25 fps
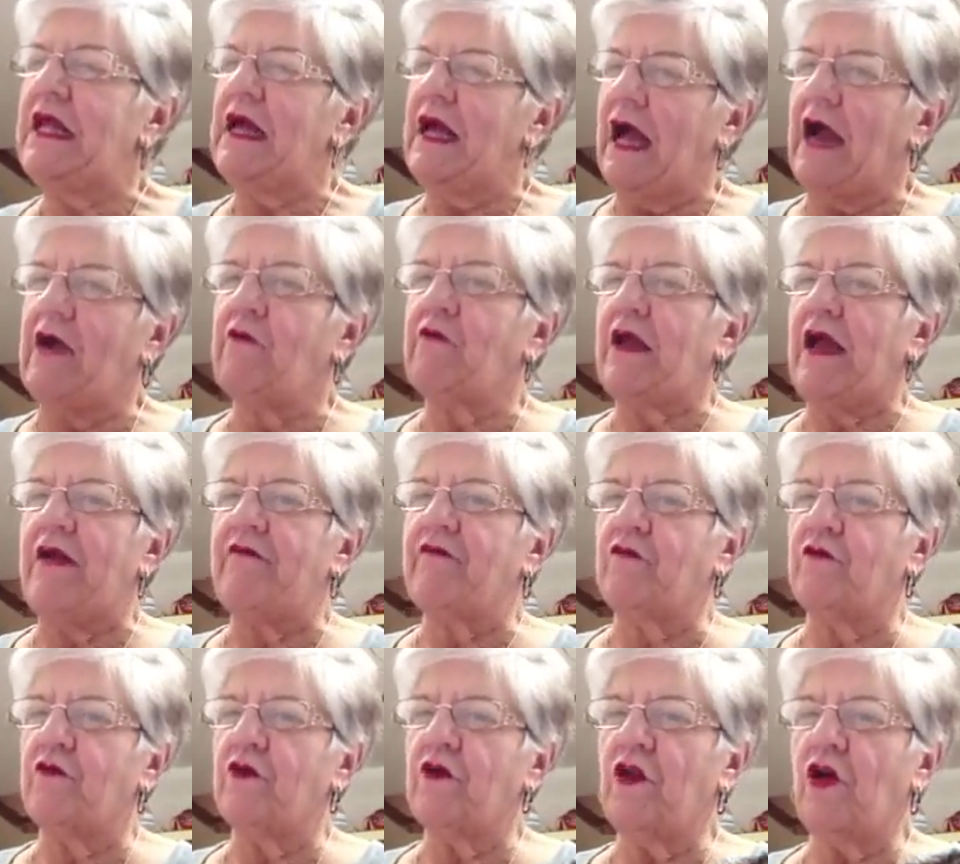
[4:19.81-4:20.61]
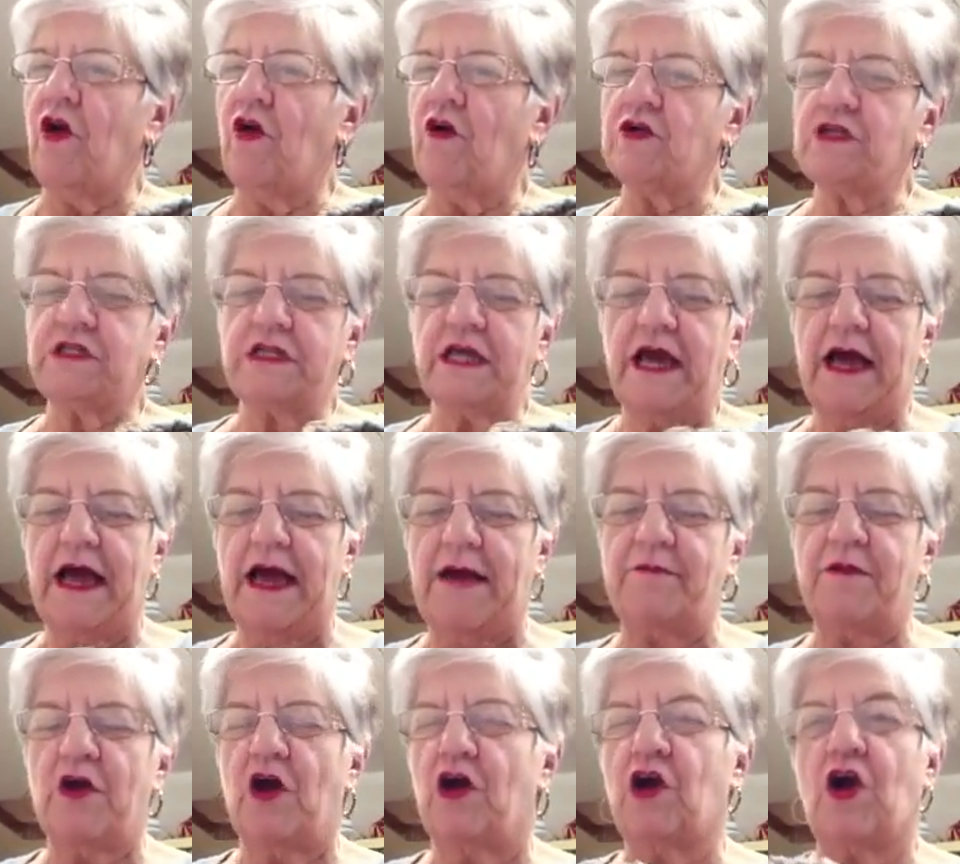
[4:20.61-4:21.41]
I have a real hard
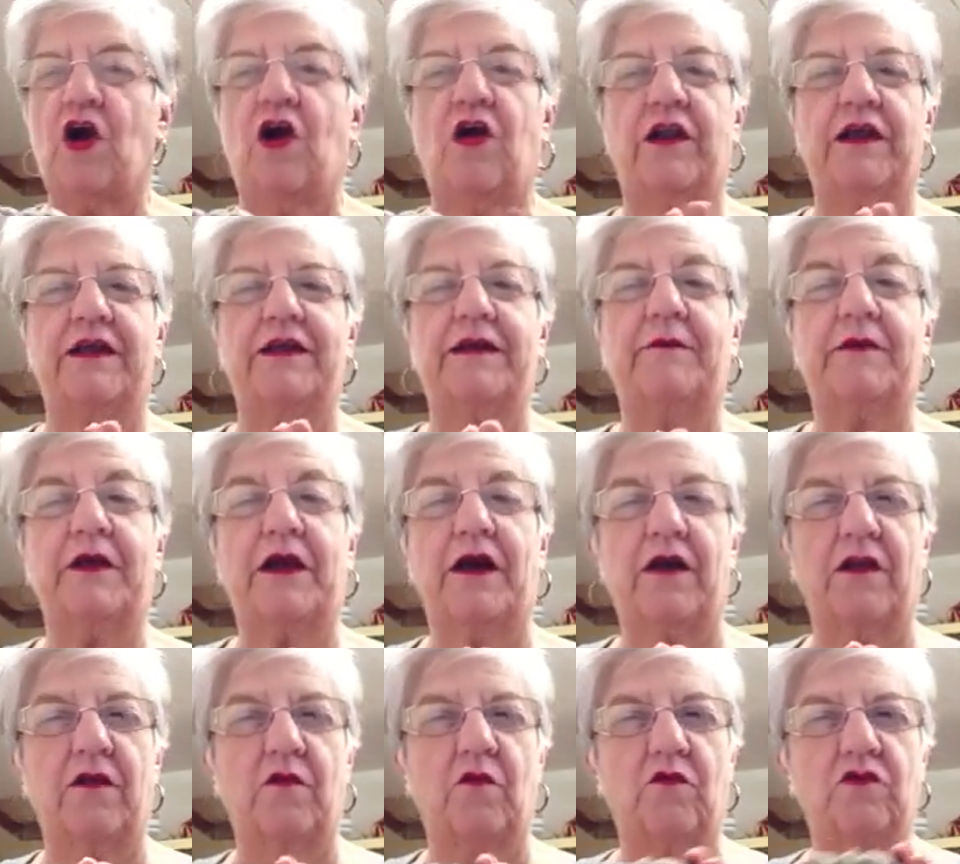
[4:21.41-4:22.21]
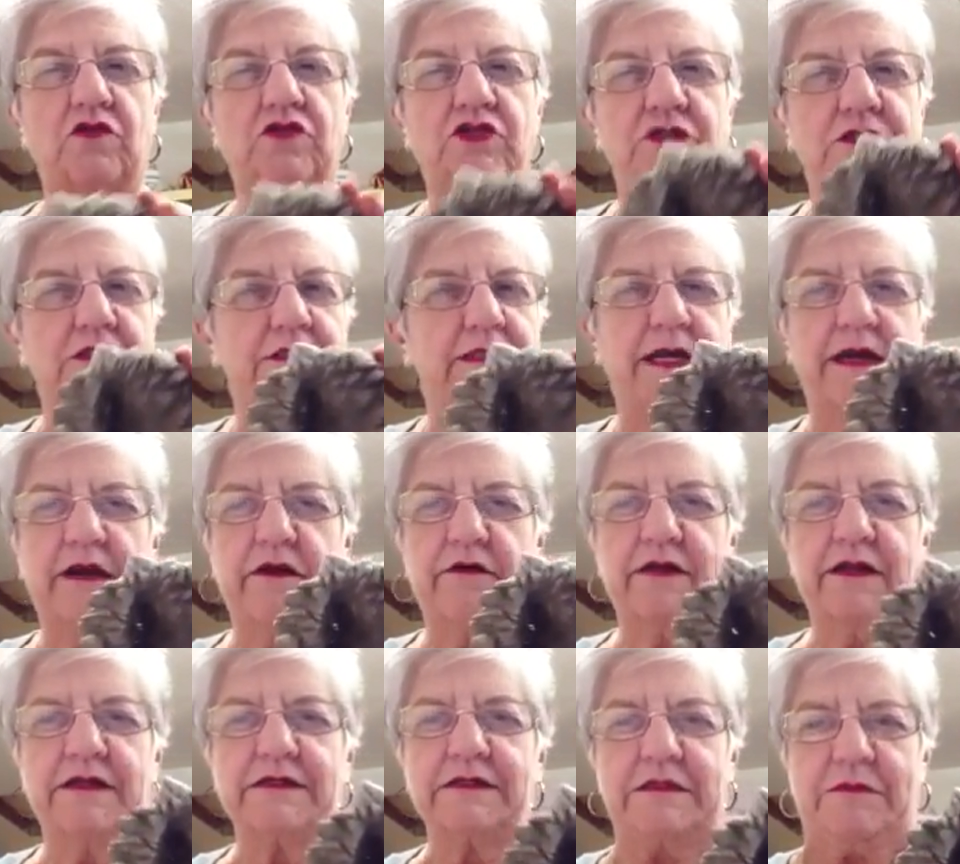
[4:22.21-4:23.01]
time not calling them color washes. Gare
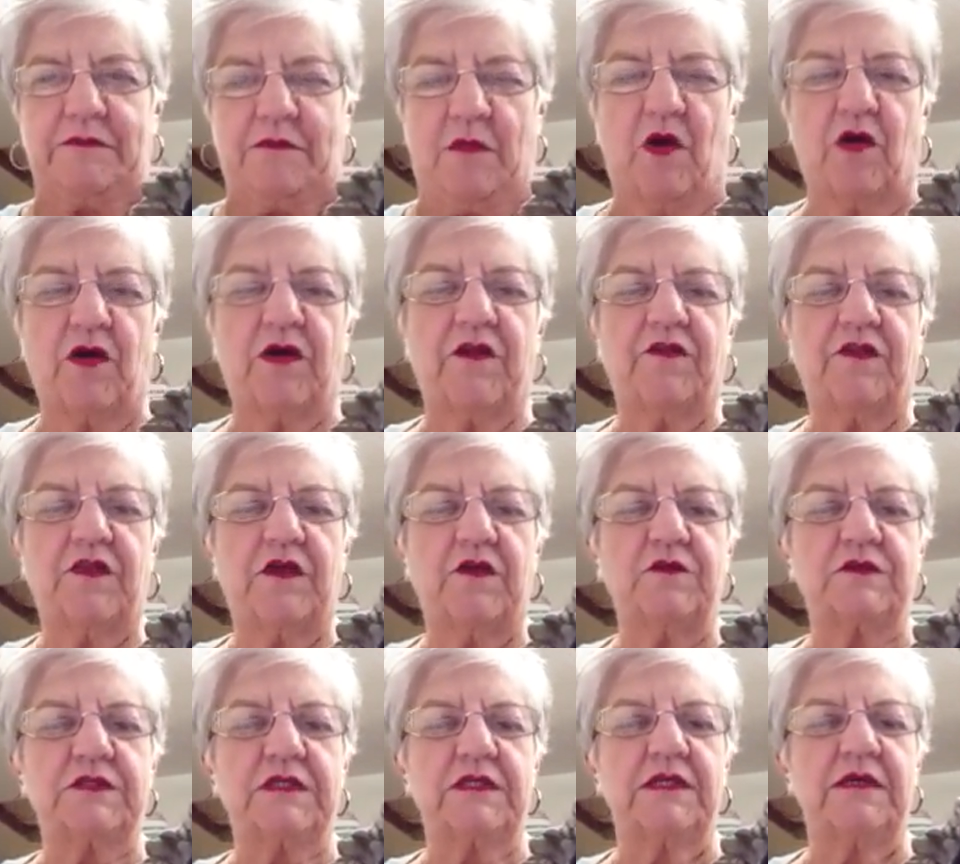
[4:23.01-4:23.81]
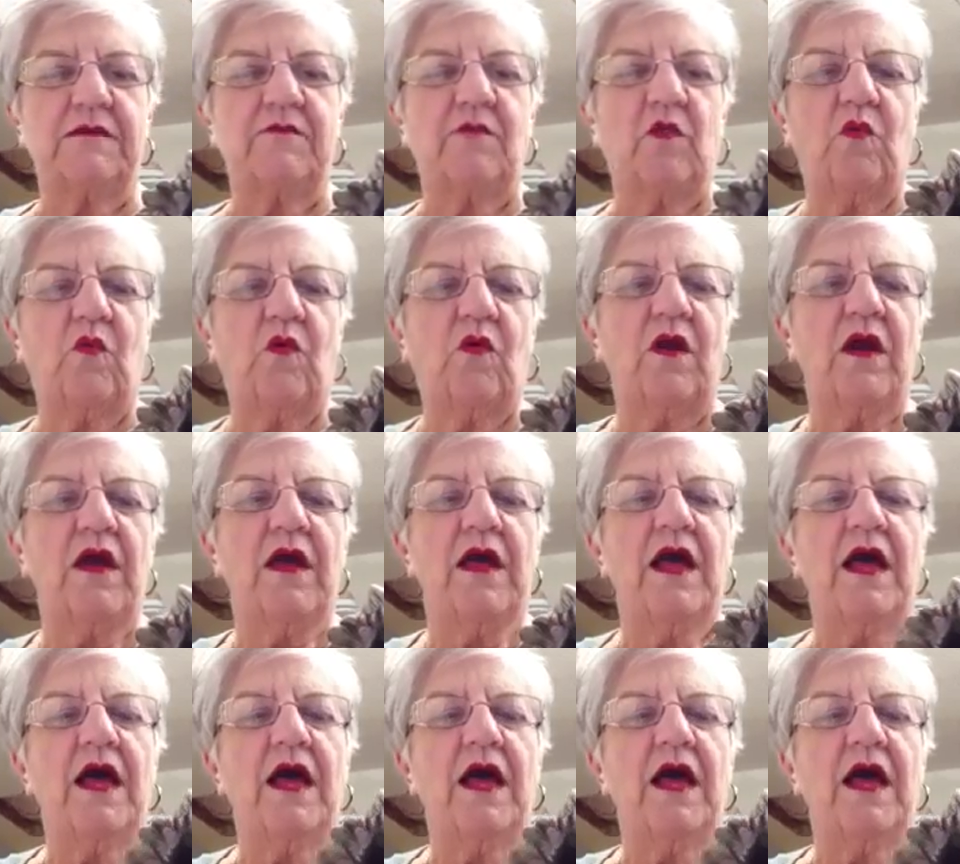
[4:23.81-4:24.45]
doesn't market those anymore.